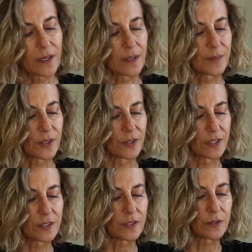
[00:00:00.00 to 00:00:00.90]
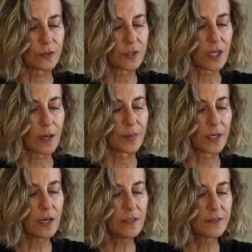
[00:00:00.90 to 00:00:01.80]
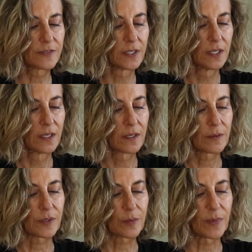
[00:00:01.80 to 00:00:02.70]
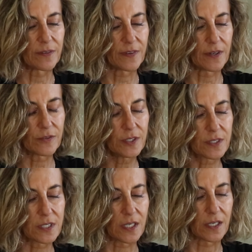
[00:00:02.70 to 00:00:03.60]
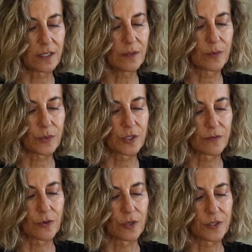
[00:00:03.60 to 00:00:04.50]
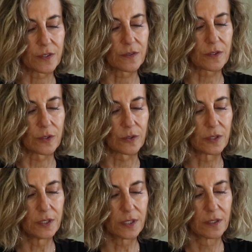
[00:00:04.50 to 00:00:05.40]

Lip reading: and I'm going to top it off with my favorite stud, which of course is gold,